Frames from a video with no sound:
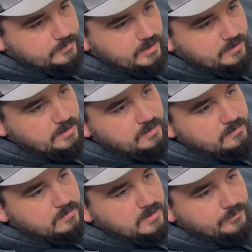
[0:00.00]
and then
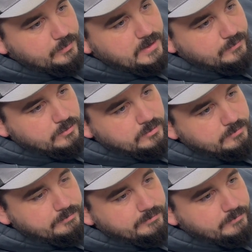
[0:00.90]
if we ever
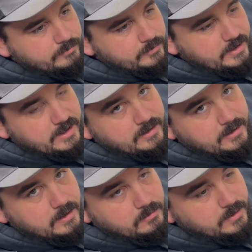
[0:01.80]
need it
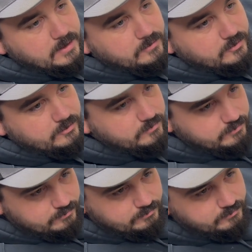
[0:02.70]
again, we can just
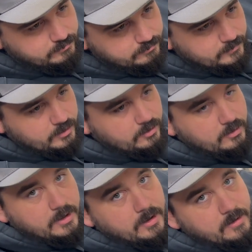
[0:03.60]

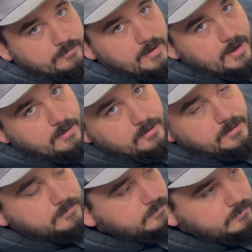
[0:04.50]
click on a file and
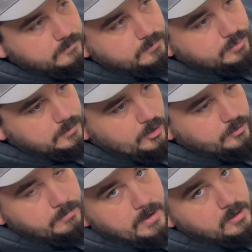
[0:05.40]
load
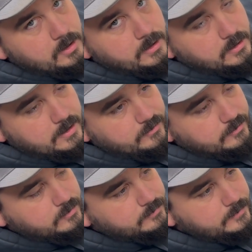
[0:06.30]
the metal on the
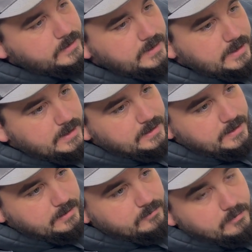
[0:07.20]
laser, and
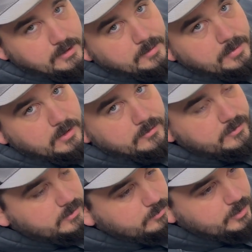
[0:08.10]
then run the parts
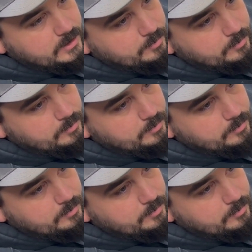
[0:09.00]
to the brake